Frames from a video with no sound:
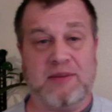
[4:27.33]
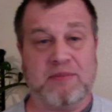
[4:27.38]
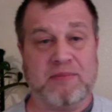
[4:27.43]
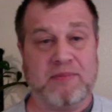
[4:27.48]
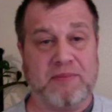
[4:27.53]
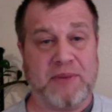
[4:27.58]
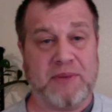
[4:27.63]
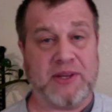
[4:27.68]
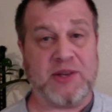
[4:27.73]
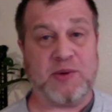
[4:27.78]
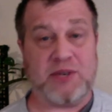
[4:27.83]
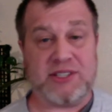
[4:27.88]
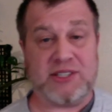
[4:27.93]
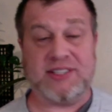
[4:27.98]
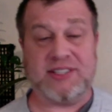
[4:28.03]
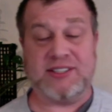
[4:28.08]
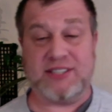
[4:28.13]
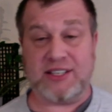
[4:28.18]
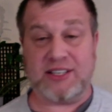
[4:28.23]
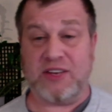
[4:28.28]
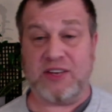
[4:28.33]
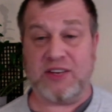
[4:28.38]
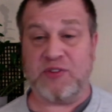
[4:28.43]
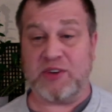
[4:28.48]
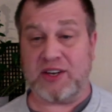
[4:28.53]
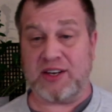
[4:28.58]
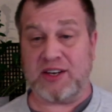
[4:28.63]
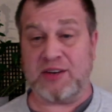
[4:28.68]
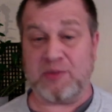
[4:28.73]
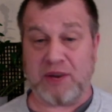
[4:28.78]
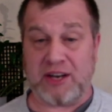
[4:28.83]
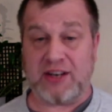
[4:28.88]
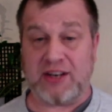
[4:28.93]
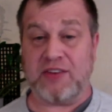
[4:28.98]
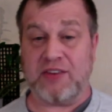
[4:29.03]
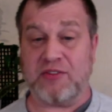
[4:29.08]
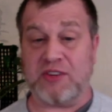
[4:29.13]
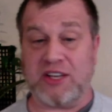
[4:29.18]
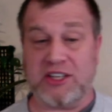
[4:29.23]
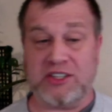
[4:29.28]
But there was a significant amount of
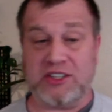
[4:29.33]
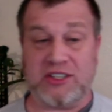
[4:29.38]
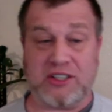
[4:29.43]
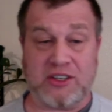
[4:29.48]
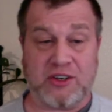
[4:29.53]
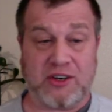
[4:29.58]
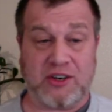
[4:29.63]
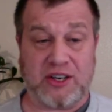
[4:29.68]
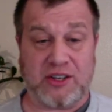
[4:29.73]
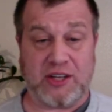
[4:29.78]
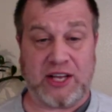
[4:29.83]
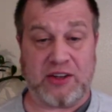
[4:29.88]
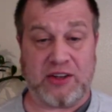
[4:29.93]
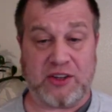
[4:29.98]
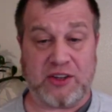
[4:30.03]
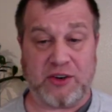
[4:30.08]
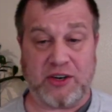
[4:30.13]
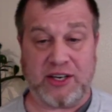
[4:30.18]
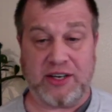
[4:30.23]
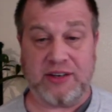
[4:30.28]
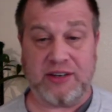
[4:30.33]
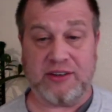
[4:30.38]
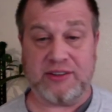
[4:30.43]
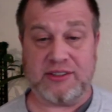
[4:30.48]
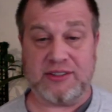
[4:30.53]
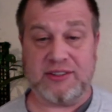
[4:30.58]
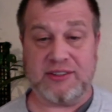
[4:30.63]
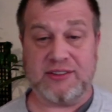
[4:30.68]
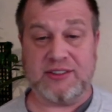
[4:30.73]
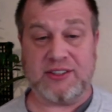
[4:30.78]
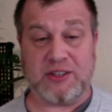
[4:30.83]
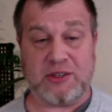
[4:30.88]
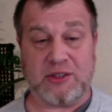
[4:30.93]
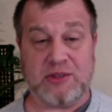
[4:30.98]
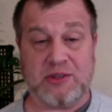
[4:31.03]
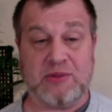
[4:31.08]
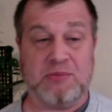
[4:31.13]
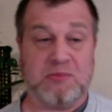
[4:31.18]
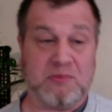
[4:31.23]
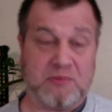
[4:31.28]
inflation during that 30 years. So
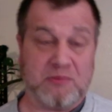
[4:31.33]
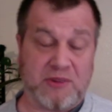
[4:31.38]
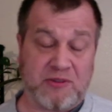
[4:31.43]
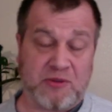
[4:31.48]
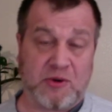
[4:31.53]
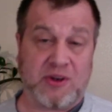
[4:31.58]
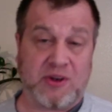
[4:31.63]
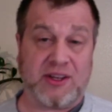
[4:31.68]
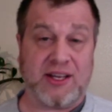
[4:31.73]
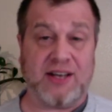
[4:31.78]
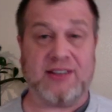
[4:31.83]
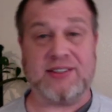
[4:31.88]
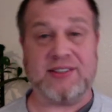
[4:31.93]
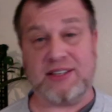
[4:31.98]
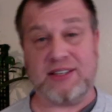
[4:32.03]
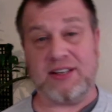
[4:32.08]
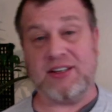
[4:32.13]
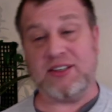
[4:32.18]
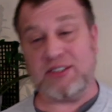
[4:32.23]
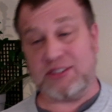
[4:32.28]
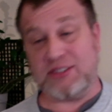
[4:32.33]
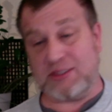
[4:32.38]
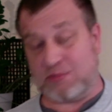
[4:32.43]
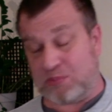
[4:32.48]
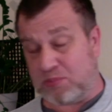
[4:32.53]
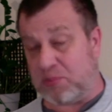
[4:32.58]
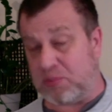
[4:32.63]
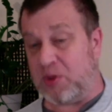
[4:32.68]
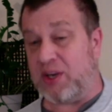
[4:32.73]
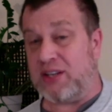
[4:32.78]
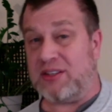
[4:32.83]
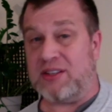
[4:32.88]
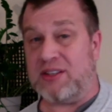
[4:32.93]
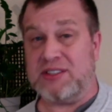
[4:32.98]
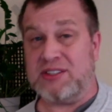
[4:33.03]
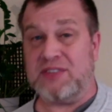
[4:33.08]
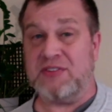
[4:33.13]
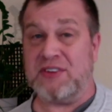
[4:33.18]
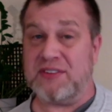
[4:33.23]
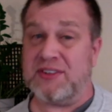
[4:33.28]
$4,000, pretty close
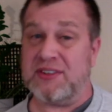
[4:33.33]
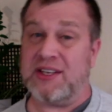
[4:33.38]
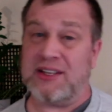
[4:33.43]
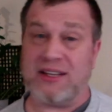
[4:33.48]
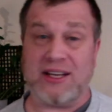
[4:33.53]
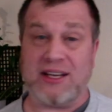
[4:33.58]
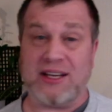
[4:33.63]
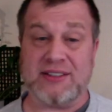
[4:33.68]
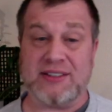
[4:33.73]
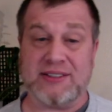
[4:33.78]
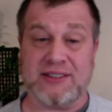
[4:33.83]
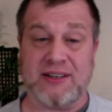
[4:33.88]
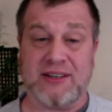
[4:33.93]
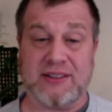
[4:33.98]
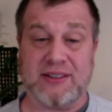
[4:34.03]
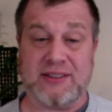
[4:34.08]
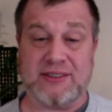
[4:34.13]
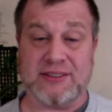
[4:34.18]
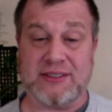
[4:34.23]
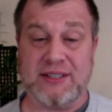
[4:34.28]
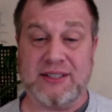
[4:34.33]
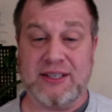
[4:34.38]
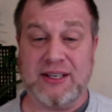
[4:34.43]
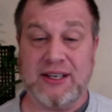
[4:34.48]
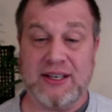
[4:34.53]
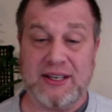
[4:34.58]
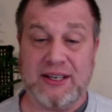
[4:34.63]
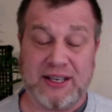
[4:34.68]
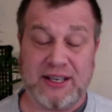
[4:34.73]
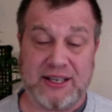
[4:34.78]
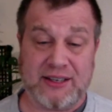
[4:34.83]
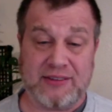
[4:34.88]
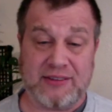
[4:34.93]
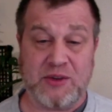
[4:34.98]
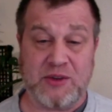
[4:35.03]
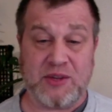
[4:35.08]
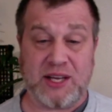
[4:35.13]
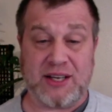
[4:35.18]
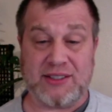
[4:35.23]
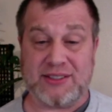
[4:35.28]
to $15,000 in
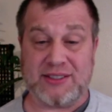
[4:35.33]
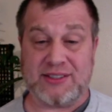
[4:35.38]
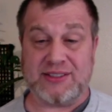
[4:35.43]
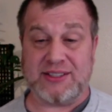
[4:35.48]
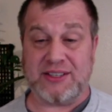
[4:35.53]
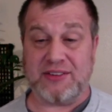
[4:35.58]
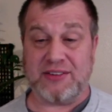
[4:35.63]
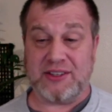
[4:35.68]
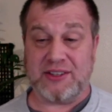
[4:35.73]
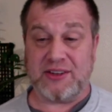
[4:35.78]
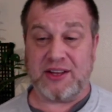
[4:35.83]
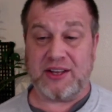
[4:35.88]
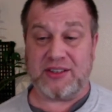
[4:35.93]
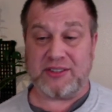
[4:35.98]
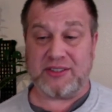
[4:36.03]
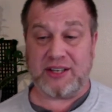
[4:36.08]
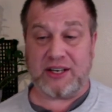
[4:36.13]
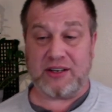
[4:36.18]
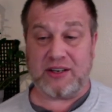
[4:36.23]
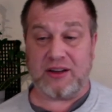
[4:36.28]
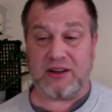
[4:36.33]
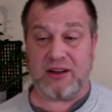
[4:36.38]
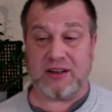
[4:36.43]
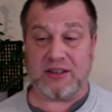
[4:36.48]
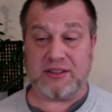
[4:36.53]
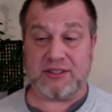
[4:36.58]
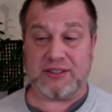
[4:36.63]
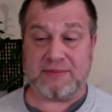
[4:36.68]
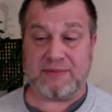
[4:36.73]
2007, 2008 dollars.